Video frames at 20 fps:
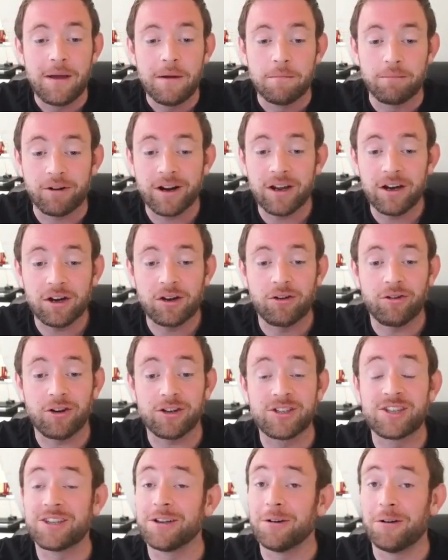bringing
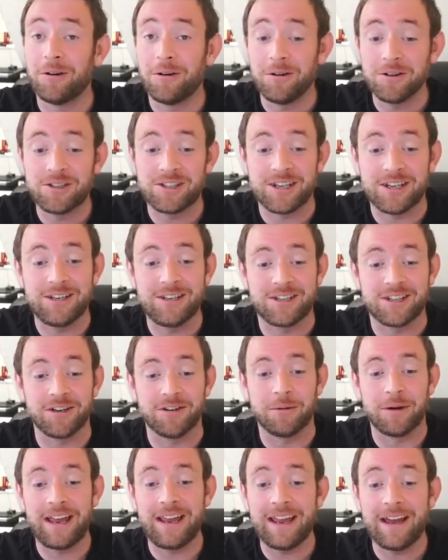across the horsey
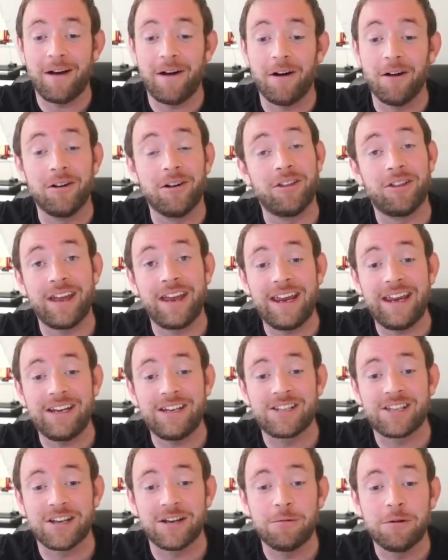to here onto the
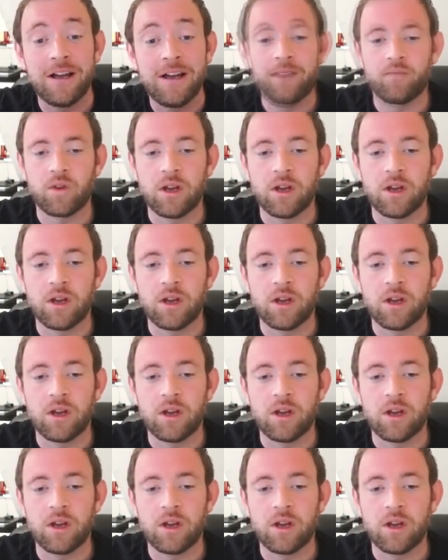e2,